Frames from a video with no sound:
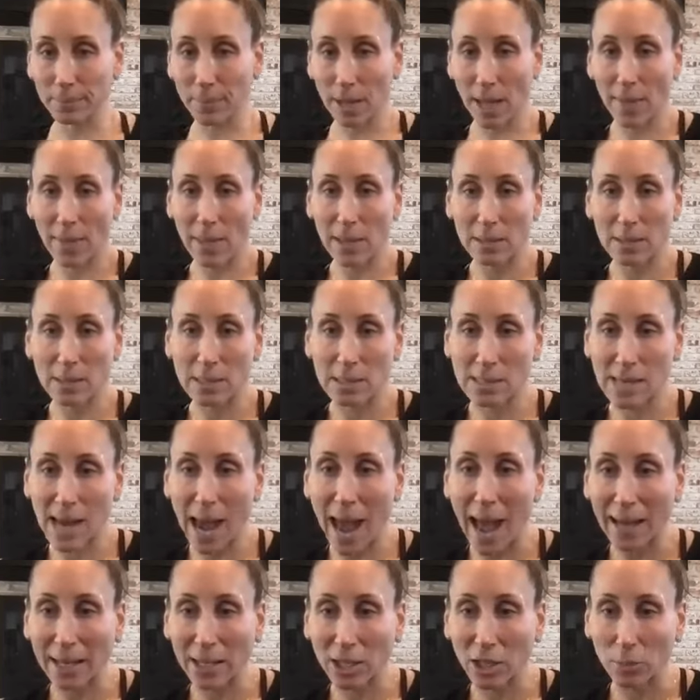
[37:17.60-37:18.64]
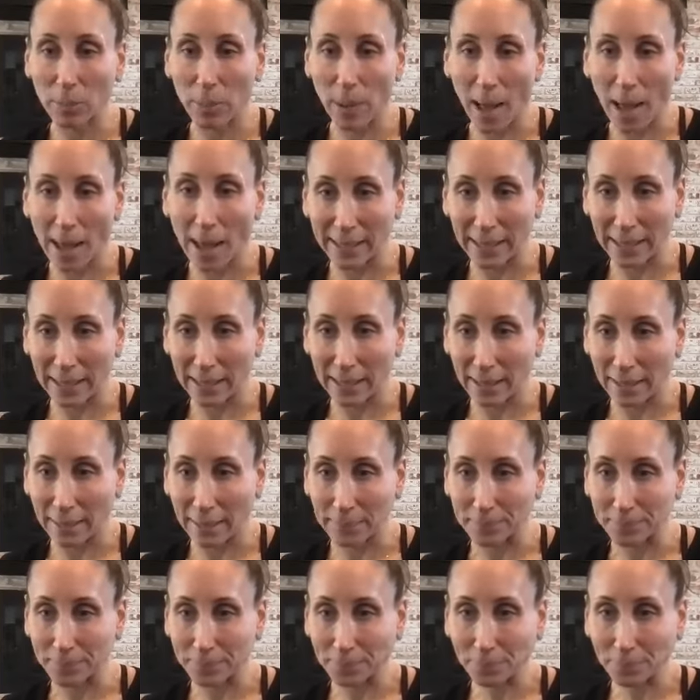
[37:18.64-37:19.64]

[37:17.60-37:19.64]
And then stack your body here.